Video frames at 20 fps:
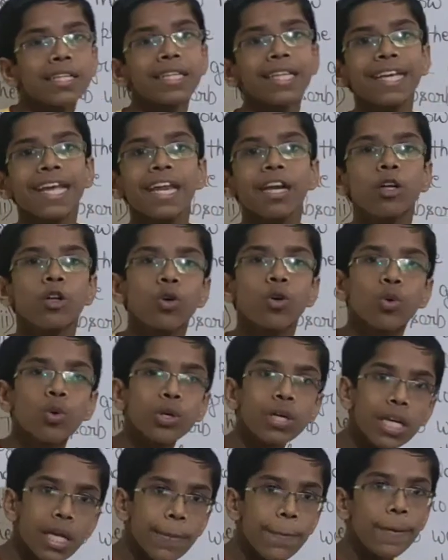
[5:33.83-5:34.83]
They can
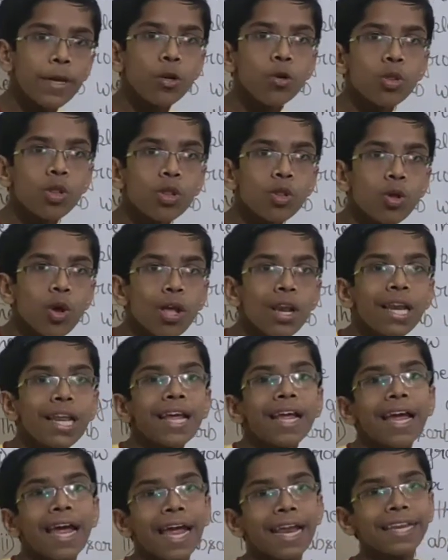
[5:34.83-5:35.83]
grow deep into the
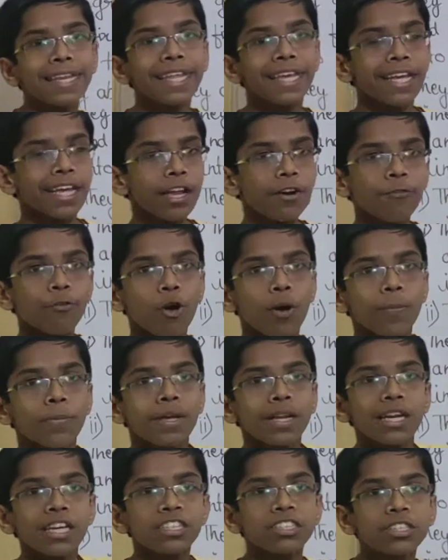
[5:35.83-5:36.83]
soil and they can form
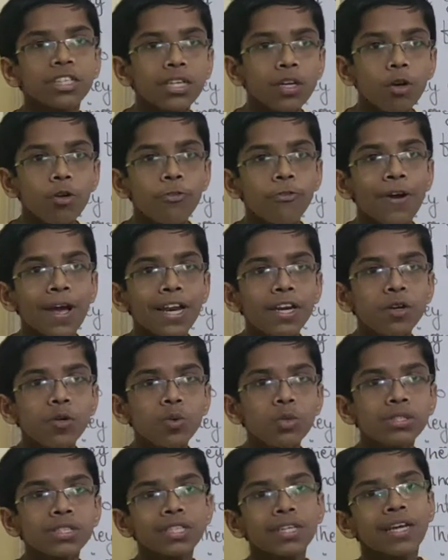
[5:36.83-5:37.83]
the cluster of fine
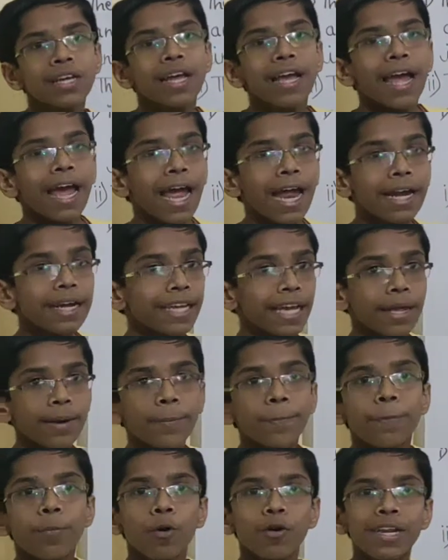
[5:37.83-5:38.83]
roots and
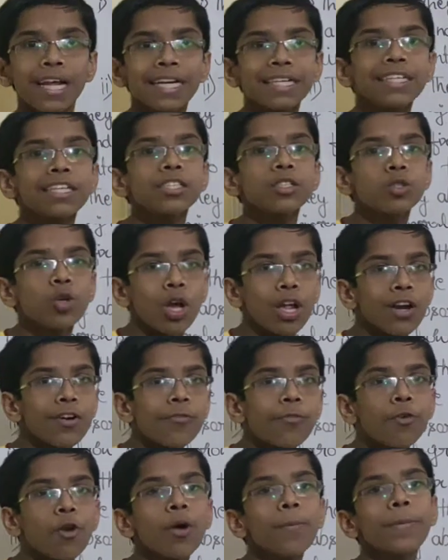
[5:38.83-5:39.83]
can protect the soil
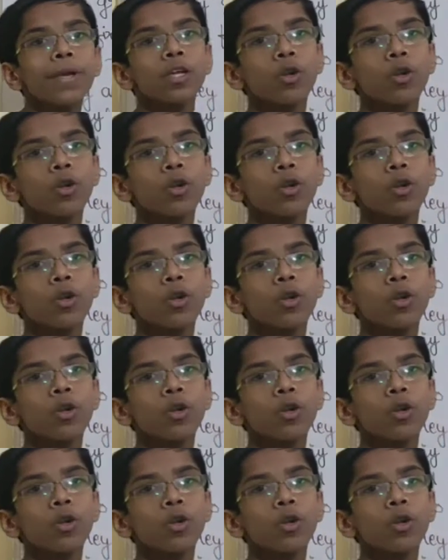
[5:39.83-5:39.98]
from